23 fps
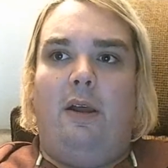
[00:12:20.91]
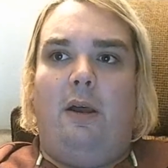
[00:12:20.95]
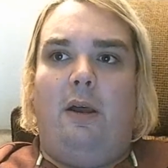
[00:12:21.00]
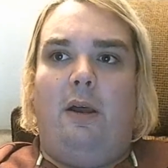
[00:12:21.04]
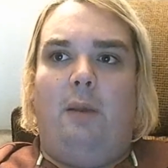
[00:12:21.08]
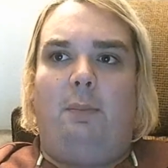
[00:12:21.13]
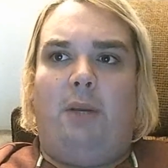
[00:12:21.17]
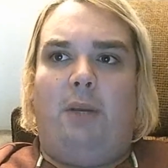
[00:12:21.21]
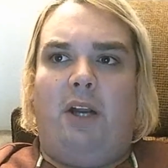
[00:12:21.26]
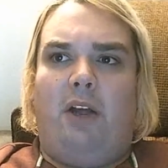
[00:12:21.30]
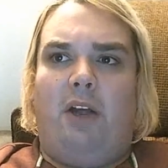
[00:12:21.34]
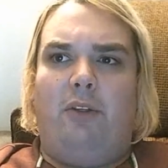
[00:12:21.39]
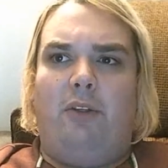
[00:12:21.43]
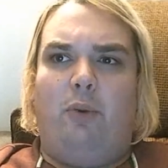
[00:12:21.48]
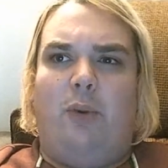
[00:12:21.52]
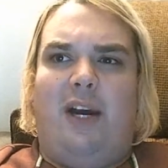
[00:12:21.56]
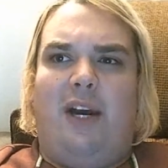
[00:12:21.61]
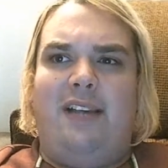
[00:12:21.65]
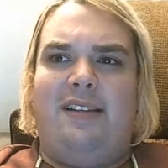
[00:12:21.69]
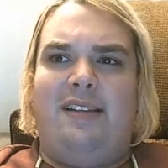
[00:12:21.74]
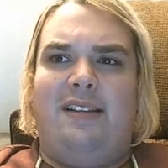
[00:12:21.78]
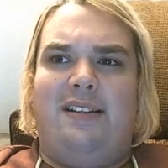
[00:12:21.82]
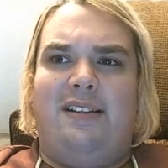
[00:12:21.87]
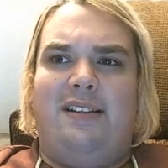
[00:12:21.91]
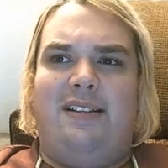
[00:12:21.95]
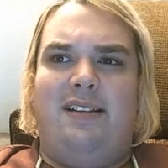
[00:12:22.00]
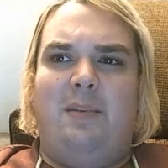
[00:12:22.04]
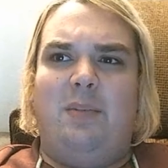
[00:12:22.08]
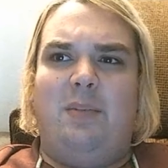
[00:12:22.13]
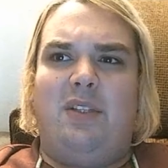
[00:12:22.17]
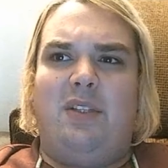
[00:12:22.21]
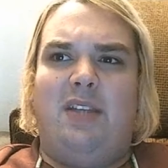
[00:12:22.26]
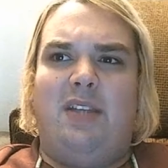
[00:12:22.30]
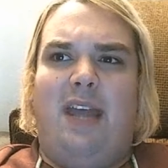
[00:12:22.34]
but otherwise it
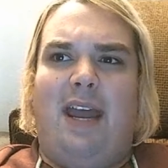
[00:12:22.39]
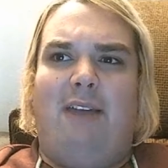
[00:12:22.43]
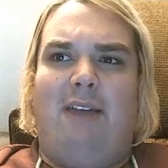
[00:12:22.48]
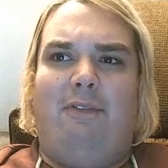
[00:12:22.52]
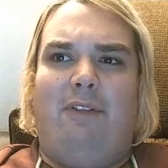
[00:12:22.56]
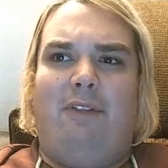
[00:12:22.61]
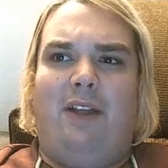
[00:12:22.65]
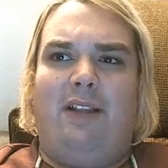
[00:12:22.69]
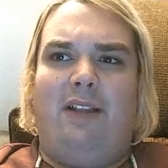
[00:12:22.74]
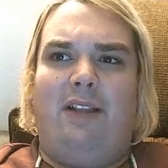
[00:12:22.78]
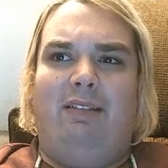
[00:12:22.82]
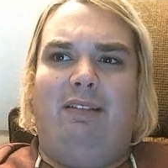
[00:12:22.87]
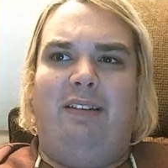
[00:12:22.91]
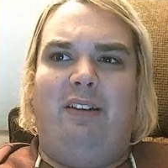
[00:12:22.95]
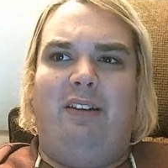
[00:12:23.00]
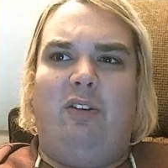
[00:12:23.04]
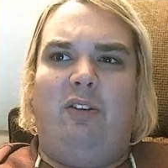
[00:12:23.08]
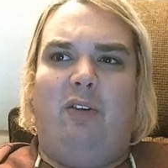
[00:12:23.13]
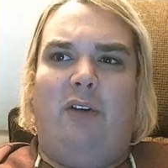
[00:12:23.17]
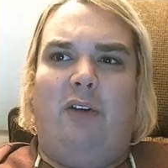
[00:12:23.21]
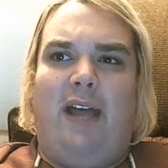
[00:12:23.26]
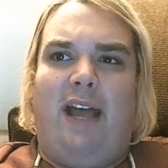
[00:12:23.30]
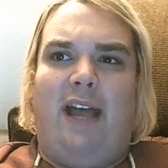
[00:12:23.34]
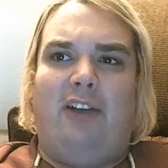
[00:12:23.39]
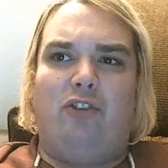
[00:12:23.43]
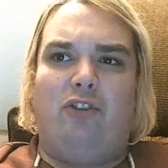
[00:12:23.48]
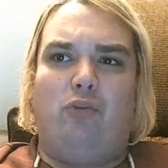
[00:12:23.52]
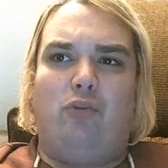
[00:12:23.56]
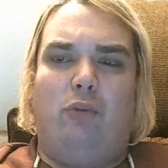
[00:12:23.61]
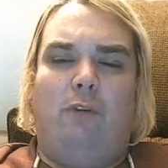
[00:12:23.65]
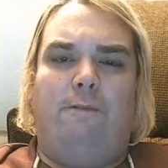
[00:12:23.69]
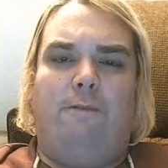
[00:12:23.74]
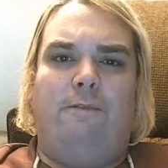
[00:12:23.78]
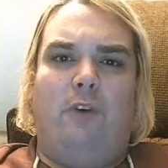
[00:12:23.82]
seems to have like little
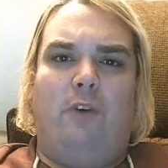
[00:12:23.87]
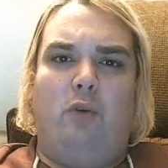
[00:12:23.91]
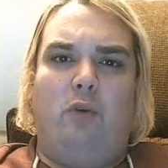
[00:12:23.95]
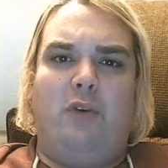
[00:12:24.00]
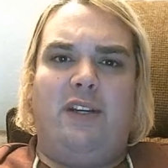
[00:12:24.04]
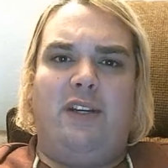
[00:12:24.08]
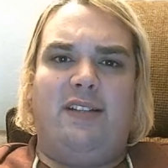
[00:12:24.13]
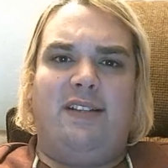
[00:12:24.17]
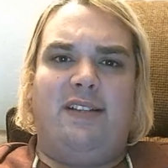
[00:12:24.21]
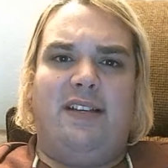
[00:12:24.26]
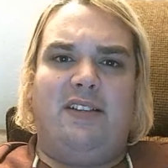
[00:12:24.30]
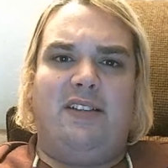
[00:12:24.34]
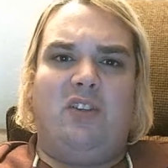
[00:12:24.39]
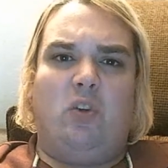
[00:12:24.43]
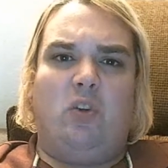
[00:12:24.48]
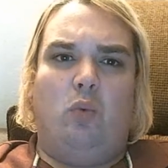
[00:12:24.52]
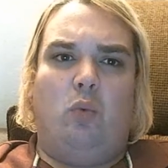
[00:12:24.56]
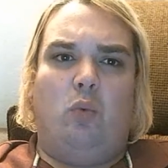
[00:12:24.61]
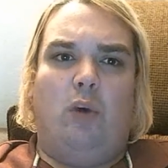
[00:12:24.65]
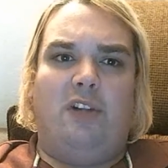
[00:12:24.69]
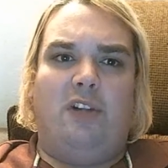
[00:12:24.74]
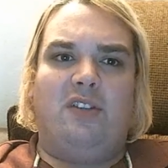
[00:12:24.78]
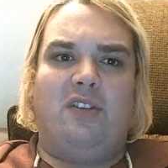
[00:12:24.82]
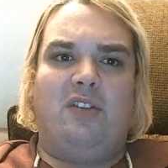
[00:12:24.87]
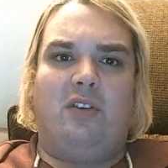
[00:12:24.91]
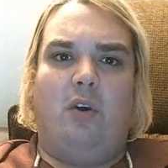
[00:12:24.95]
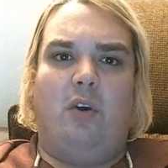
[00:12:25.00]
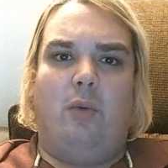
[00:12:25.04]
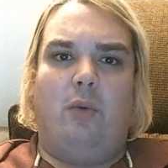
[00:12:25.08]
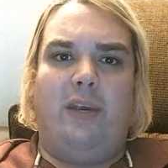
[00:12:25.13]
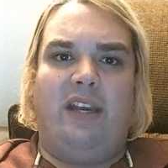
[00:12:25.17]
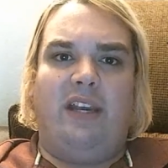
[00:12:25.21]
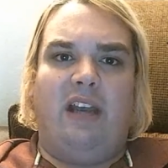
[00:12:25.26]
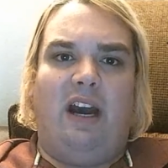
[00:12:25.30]
actual focus as to what's
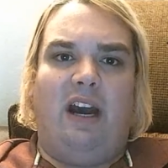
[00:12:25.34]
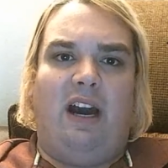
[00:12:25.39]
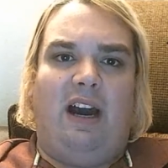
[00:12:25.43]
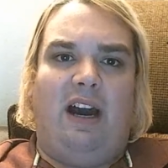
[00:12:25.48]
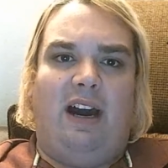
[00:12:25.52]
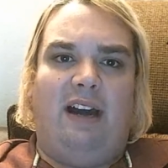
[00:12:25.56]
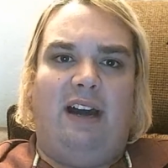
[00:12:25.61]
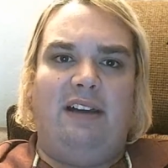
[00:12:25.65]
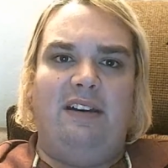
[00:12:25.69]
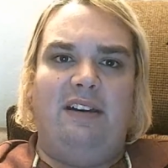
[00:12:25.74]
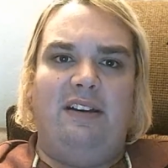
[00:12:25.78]
going on.